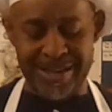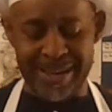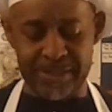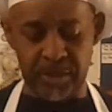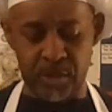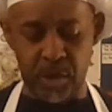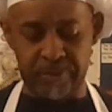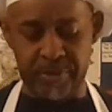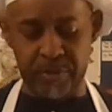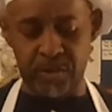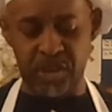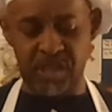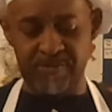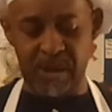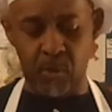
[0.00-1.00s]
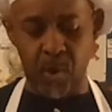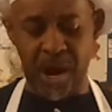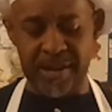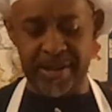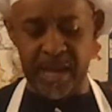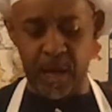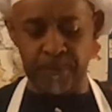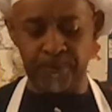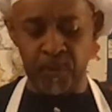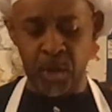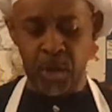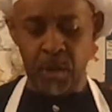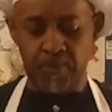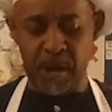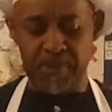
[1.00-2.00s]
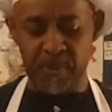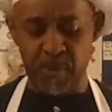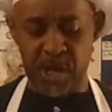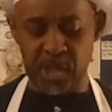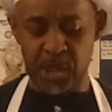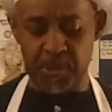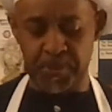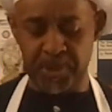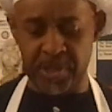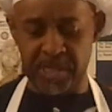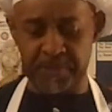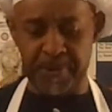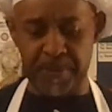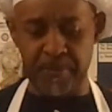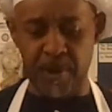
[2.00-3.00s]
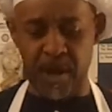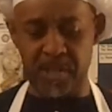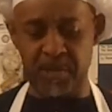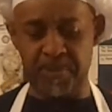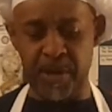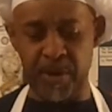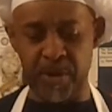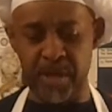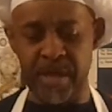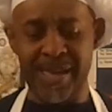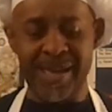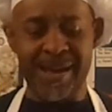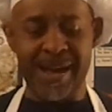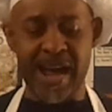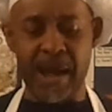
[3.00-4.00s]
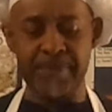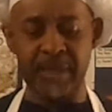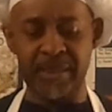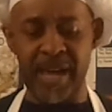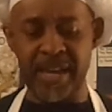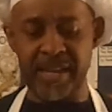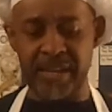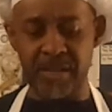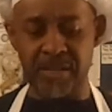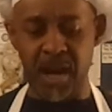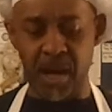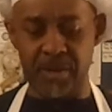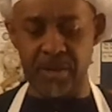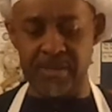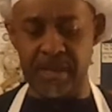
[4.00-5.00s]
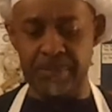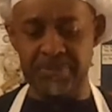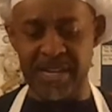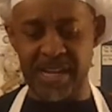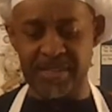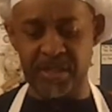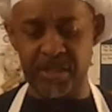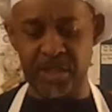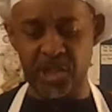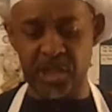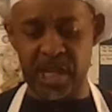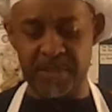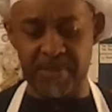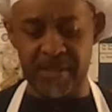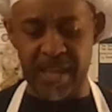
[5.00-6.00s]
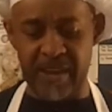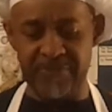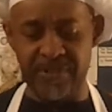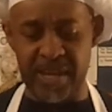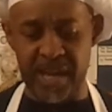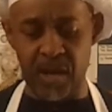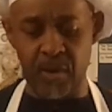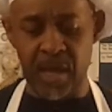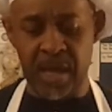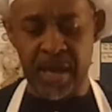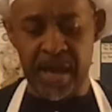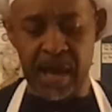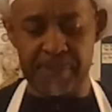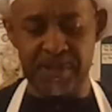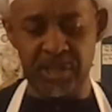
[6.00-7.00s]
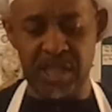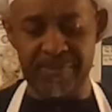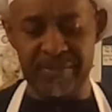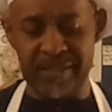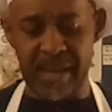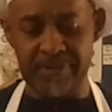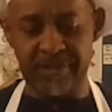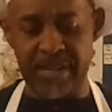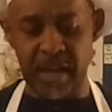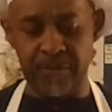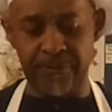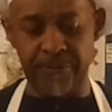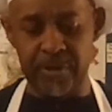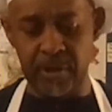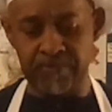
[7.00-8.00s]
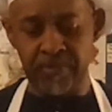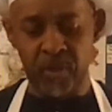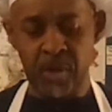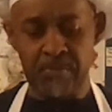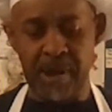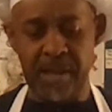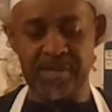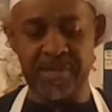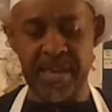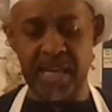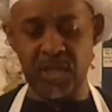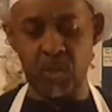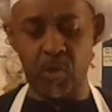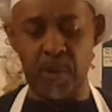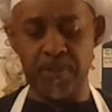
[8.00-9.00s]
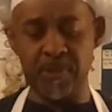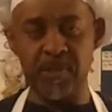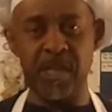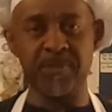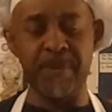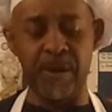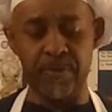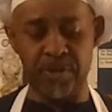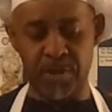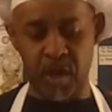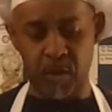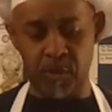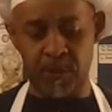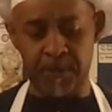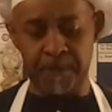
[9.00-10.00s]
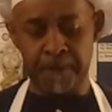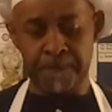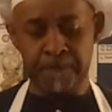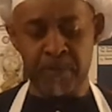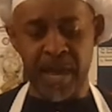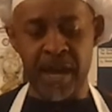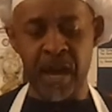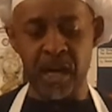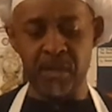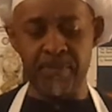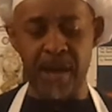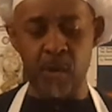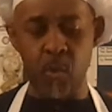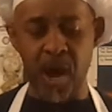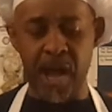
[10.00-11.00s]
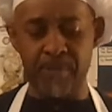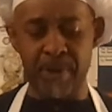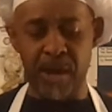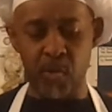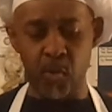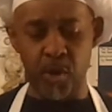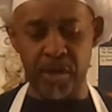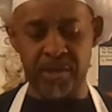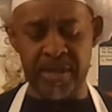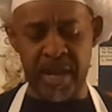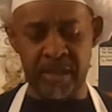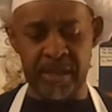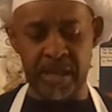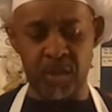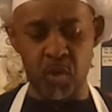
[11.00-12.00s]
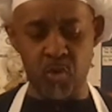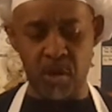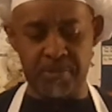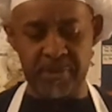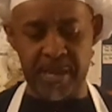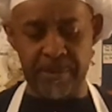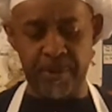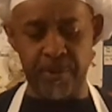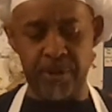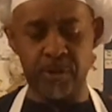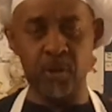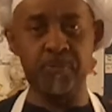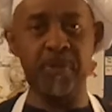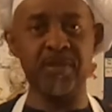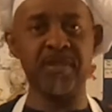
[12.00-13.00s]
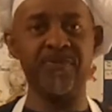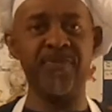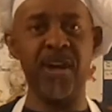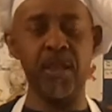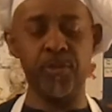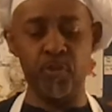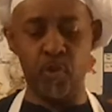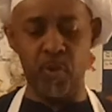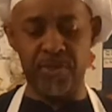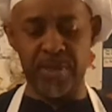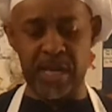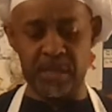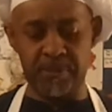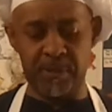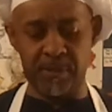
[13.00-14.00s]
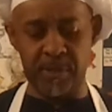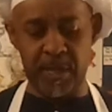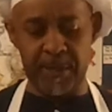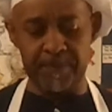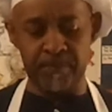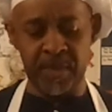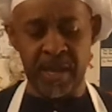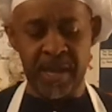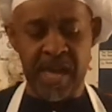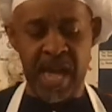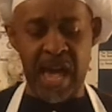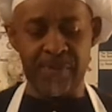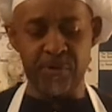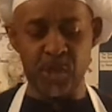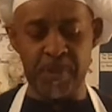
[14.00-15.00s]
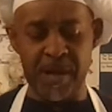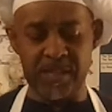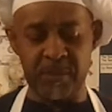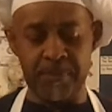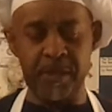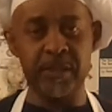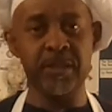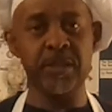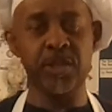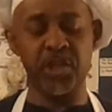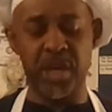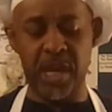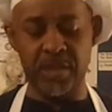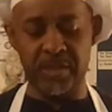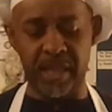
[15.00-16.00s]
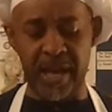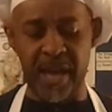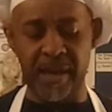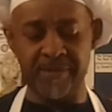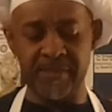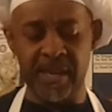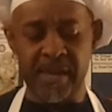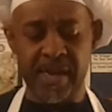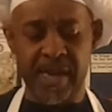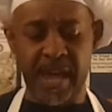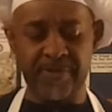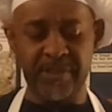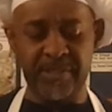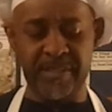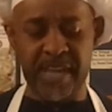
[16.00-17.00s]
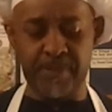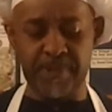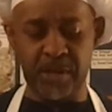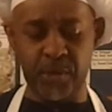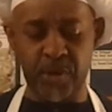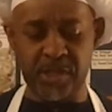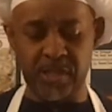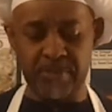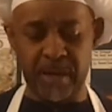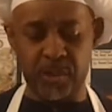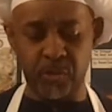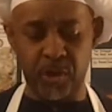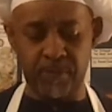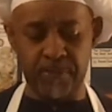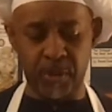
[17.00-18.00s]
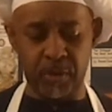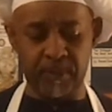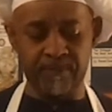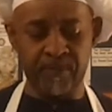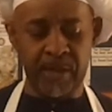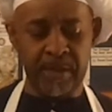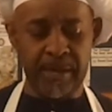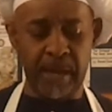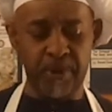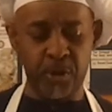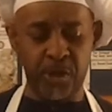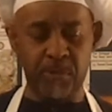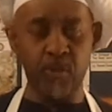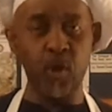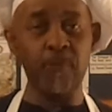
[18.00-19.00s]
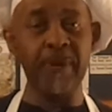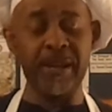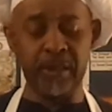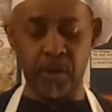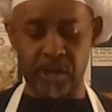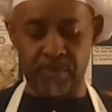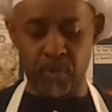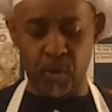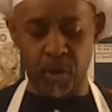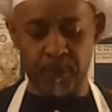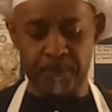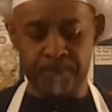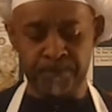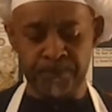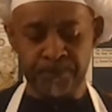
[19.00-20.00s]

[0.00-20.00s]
I deserve to achieve my why now. Preparation predicts my prosperity. I'm the light in the darkness. I'm destined to change my life now. I'm achieving lifestyle freedom. My schedule represents my results. I honor my why and my word daily. I do what I'm saying I'm going to do, plus I follow through 1,000%. I have a responsibility to change lives. Every day I'm increasing my dream building. I'm earning more by learning more.